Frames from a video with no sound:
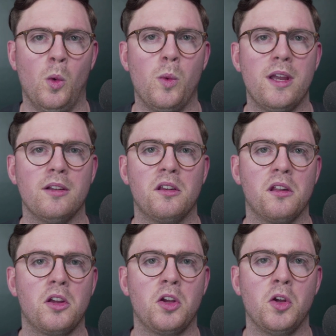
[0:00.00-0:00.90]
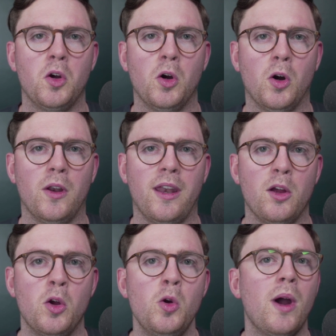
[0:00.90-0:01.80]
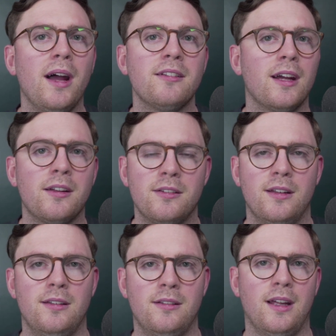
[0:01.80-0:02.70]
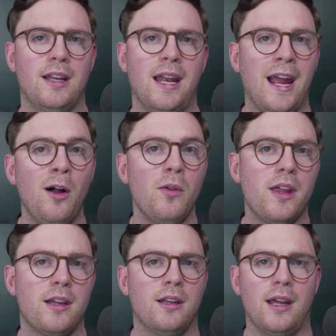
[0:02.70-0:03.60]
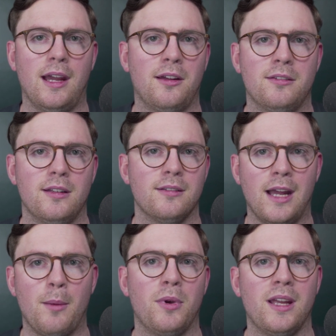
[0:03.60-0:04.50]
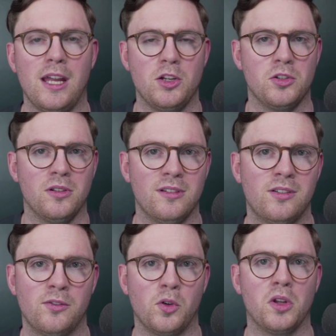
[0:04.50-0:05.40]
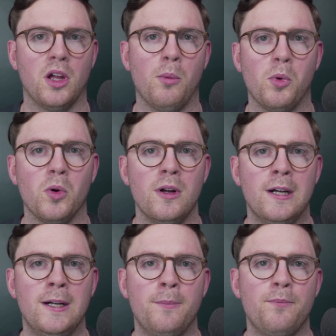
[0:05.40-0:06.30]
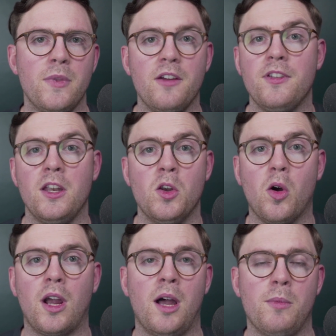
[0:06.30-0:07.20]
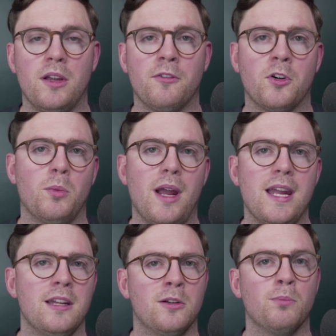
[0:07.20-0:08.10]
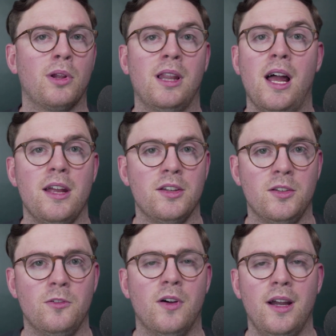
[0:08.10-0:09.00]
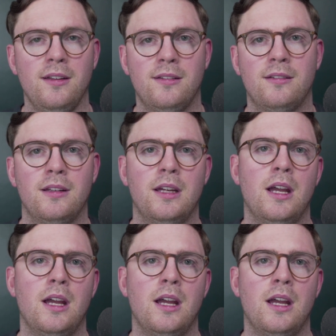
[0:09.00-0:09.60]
we can secure on who has access and how they can access applications. For example, if they're not coming from a compliant device